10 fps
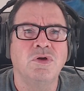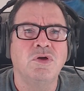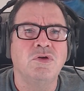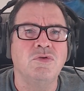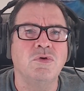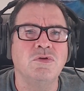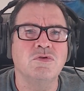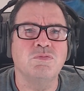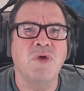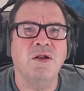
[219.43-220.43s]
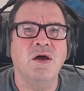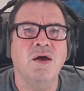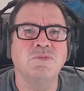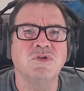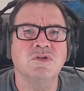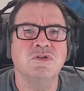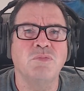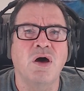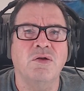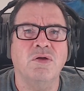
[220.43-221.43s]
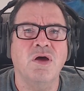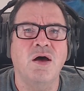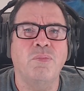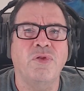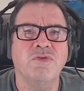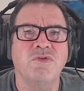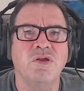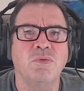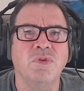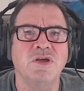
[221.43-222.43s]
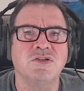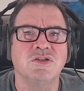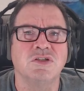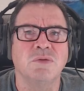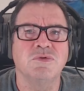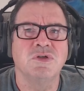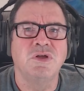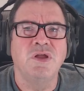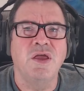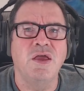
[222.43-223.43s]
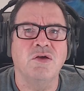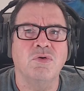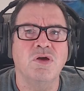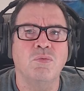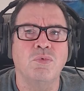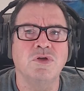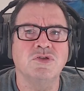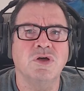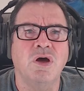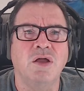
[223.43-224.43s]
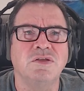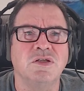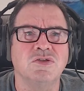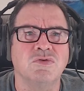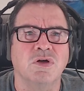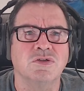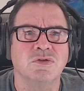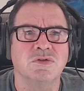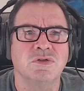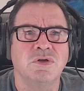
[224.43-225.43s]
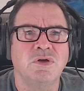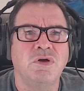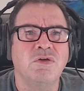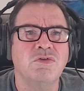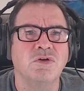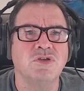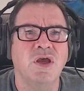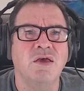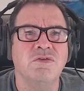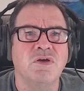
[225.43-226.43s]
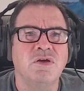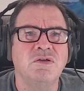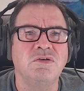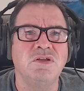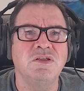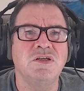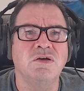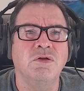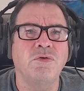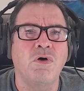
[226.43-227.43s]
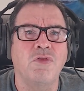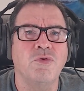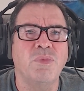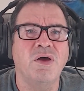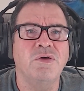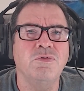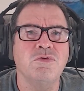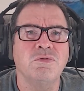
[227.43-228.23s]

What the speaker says: You can use metaobjects to model complex data relationships and create rich content structures, such as detailed author bios,